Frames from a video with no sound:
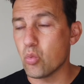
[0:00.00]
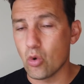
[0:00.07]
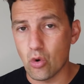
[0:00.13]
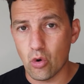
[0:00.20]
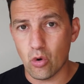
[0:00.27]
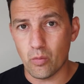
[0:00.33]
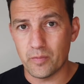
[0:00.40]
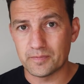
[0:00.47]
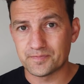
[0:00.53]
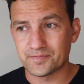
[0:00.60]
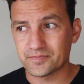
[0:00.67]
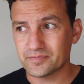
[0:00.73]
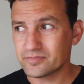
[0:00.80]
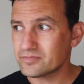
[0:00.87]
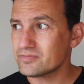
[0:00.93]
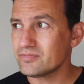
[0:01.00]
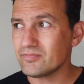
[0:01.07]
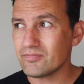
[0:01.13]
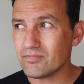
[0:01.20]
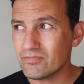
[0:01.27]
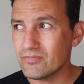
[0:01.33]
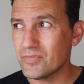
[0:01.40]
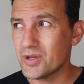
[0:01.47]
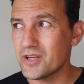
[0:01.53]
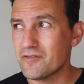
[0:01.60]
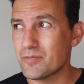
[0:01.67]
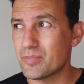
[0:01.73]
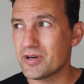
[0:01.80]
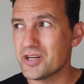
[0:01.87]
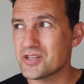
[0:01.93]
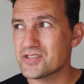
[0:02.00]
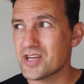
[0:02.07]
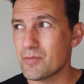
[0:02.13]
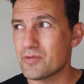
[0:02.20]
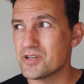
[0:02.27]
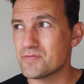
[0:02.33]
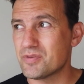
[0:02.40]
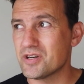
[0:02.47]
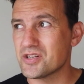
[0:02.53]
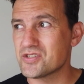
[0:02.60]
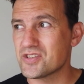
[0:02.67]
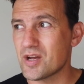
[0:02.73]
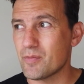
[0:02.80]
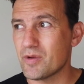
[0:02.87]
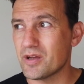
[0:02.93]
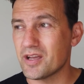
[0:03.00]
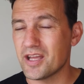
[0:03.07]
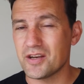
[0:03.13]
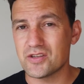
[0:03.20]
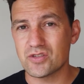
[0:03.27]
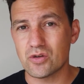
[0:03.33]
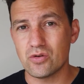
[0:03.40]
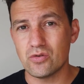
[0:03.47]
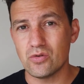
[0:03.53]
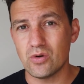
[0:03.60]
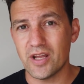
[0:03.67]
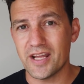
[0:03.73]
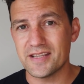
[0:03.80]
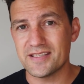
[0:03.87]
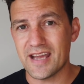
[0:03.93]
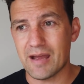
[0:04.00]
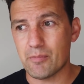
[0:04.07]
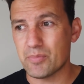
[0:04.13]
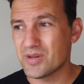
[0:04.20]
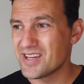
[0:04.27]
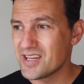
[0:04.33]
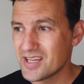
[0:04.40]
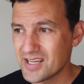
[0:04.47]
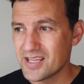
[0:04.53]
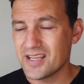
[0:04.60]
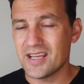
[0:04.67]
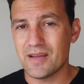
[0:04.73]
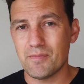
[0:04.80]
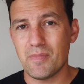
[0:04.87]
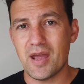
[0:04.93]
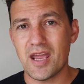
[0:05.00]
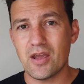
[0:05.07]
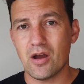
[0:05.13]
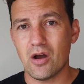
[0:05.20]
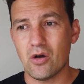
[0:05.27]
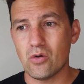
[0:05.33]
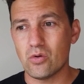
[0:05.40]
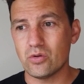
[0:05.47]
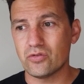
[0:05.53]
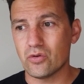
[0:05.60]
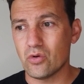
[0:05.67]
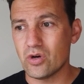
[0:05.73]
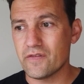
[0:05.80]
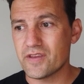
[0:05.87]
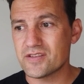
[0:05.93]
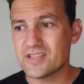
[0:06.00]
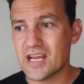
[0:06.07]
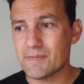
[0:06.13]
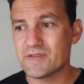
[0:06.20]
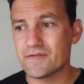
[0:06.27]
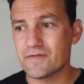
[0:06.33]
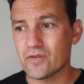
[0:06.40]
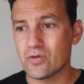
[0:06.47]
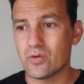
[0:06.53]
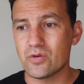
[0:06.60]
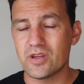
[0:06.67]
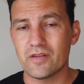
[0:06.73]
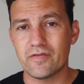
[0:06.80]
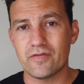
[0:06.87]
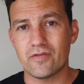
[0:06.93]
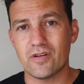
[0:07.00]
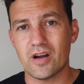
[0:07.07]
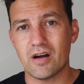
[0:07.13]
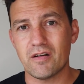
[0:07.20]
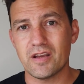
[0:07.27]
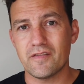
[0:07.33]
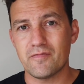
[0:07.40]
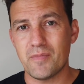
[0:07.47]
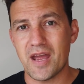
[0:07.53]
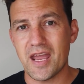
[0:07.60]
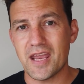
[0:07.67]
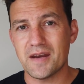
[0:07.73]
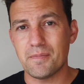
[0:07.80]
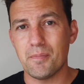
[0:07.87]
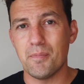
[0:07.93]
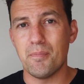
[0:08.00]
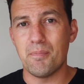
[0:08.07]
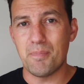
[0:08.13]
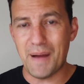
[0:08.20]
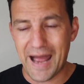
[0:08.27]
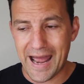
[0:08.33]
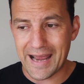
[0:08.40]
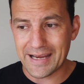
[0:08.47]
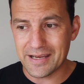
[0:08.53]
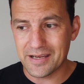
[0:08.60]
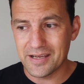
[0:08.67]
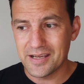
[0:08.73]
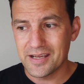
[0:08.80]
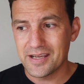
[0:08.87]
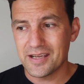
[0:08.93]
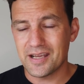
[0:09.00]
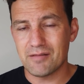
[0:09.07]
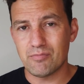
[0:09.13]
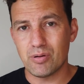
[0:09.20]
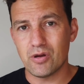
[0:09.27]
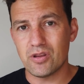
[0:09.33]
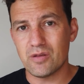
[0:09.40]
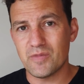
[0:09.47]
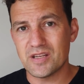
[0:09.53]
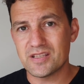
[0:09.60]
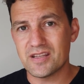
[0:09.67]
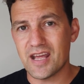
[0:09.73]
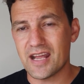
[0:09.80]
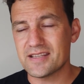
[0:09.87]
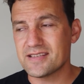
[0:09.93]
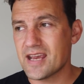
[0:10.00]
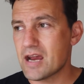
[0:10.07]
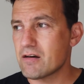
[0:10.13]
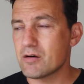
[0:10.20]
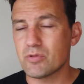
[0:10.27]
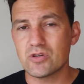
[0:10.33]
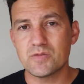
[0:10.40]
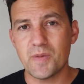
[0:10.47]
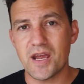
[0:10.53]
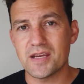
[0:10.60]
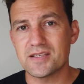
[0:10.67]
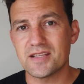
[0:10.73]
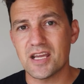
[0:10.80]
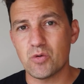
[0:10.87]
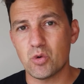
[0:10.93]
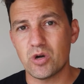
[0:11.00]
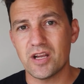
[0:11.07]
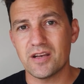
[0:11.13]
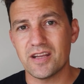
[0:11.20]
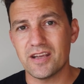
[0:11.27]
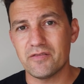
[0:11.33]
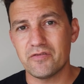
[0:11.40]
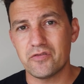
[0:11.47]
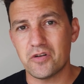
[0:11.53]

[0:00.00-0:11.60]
warm. But if British summer is British summer and it's cool and damp, it may hold all of the steps forward that Ferrari have made back and put them into that terrible space they were in